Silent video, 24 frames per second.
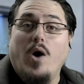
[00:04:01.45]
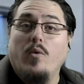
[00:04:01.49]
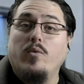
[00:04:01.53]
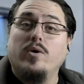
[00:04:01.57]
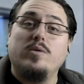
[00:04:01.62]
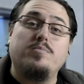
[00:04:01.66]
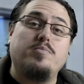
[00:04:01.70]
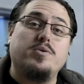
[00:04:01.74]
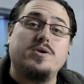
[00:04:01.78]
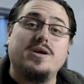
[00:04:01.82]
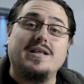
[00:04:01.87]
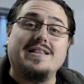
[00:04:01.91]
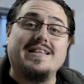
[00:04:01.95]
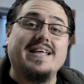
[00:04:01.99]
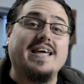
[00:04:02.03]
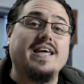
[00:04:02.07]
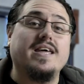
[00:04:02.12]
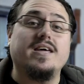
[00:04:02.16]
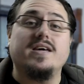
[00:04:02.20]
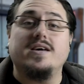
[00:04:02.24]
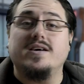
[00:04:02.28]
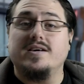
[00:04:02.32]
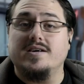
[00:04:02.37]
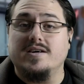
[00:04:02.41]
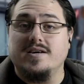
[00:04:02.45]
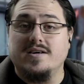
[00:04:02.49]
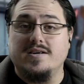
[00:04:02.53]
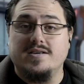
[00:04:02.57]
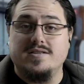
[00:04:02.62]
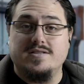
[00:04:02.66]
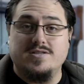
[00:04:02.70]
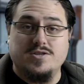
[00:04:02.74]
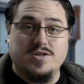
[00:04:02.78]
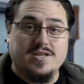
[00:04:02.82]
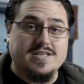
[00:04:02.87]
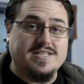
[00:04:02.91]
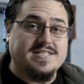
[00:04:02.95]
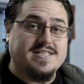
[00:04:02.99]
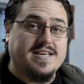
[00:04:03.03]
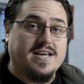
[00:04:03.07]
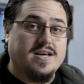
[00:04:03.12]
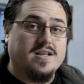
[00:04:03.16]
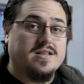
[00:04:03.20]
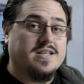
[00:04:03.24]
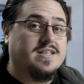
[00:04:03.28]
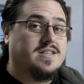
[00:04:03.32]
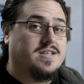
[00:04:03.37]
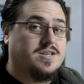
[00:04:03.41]
We'll put a link to the
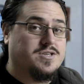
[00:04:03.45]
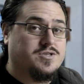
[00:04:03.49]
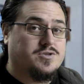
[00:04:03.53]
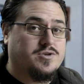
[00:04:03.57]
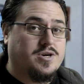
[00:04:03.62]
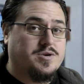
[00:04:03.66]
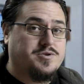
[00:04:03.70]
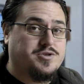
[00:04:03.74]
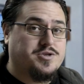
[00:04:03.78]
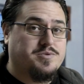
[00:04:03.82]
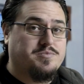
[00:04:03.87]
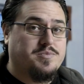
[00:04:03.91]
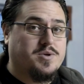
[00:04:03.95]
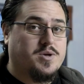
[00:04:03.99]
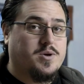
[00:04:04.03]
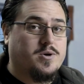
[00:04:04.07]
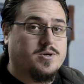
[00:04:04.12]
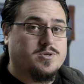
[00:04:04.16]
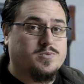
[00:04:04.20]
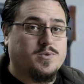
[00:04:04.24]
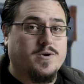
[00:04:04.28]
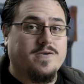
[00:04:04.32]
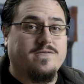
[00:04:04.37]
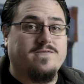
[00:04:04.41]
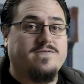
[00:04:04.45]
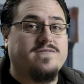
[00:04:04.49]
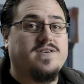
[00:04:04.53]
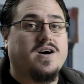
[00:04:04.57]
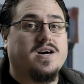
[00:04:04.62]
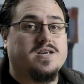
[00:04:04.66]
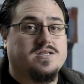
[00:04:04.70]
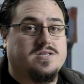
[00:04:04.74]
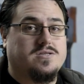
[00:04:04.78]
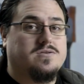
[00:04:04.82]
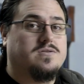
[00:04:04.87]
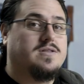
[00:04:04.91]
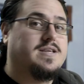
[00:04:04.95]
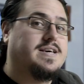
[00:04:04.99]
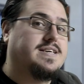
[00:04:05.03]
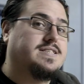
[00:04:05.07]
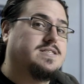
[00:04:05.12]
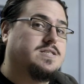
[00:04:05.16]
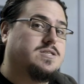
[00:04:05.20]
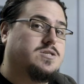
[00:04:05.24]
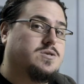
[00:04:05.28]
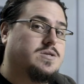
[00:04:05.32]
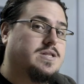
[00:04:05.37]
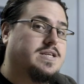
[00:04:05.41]
sale in the description because we're far too
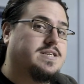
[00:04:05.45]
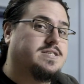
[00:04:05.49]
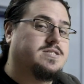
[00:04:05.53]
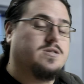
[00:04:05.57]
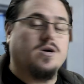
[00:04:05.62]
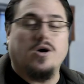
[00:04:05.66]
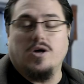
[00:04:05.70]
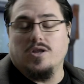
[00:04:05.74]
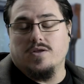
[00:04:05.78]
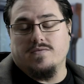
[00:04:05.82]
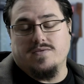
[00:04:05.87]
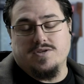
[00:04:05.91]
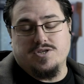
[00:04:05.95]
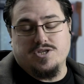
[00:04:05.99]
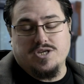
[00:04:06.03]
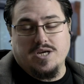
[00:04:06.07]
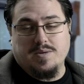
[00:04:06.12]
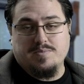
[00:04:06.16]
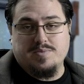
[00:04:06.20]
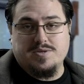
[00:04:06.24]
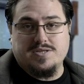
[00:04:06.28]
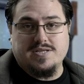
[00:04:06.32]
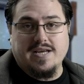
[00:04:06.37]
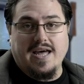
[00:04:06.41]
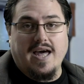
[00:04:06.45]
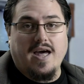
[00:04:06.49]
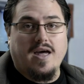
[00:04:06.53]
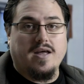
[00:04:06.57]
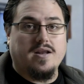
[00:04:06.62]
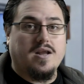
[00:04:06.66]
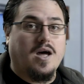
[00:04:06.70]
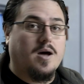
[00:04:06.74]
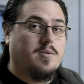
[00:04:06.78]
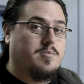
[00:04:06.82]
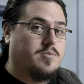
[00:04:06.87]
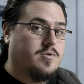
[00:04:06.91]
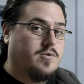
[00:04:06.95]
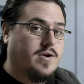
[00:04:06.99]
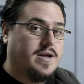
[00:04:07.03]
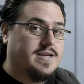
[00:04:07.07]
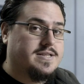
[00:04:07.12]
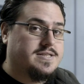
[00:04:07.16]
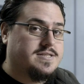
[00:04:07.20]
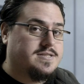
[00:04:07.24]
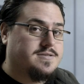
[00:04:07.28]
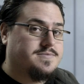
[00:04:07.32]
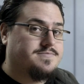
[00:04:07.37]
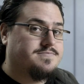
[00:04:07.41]
lazy to list all of the ships and
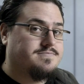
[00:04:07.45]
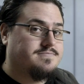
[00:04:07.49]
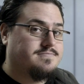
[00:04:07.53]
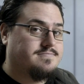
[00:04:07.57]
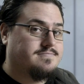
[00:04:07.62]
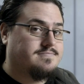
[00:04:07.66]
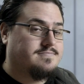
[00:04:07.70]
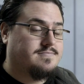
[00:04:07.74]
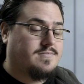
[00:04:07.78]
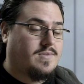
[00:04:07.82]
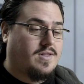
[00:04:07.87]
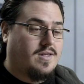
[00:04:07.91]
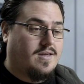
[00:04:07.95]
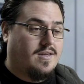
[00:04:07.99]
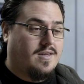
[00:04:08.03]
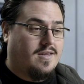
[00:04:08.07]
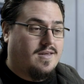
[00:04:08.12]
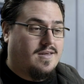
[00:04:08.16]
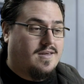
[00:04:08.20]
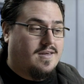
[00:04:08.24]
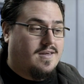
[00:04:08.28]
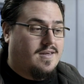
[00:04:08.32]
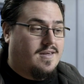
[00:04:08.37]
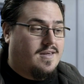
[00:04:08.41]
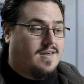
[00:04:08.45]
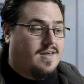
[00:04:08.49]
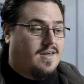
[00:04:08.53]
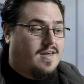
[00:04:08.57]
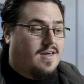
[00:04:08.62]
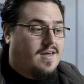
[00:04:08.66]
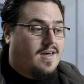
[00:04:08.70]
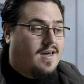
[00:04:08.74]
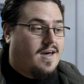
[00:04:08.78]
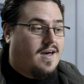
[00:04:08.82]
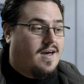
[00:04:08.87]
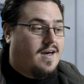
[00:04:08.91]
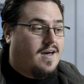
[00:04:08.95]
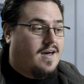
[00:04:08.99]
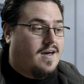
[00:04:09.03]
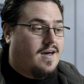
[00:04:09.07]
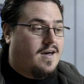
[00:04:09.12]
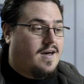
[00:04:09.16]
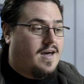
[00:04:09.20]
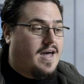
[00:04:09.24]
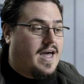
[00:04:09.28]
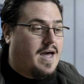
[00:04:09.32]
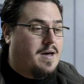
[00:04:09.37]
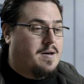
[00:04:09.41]
upgrades.
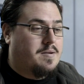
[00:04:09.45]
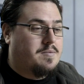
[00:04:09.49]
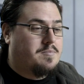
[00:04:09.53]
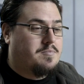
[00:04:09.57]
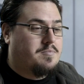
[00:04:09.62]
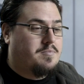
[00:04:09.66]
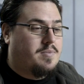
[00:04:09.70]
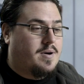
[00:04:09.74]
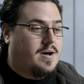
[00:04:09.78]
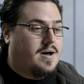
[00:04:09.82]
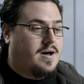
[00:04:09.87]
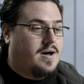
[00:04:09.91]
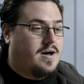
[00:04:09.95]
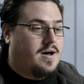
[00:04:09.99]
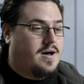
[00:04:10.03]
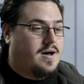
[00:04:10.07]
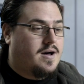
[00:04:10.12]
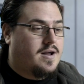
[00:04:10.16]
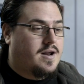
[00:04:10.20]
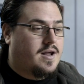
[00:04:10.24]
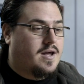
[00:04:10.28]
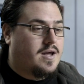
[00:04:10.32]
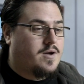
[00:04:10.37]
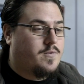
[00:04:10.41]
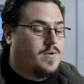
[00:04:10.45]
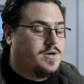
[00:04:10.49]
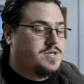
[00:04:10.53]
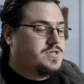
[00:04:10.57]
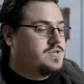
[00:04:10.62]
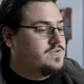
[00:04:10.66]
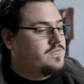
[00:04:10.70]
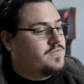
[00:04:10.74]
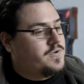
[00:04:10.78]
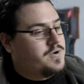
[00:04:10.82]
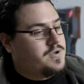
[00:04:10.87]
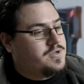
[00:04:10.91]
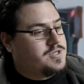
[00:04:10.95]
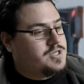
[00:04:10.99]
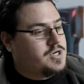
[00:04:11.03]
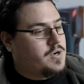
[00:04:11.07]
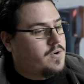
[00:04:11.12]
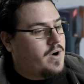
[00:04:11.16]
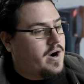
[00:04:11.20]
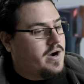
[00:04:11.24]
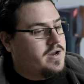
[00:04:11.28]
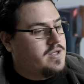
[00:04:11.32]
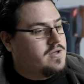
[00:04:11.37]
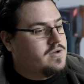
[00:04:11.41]
But a question for you,
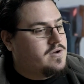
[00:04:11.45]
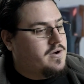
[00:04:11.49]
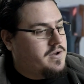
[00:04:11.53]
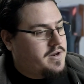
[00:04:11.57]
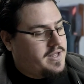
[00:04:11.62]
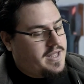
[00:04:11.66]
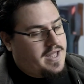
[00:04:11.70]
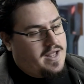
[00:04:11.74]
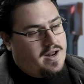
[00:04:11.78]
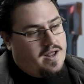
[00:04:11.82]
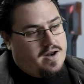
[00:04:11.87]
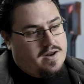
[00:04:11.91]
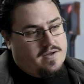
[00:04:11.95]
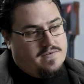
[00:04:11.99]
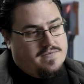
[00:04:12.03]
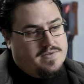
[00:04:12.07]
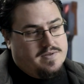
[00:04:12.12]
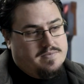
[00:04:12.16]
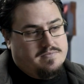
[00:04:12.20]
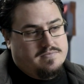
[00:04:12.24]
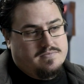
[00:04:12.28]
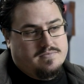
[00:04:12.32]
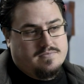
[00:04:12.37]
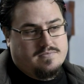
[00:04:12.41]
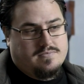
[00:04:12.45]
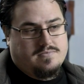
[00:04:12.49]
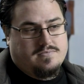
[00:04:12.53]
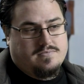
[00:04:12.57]
Joe. Are you going to get any of them?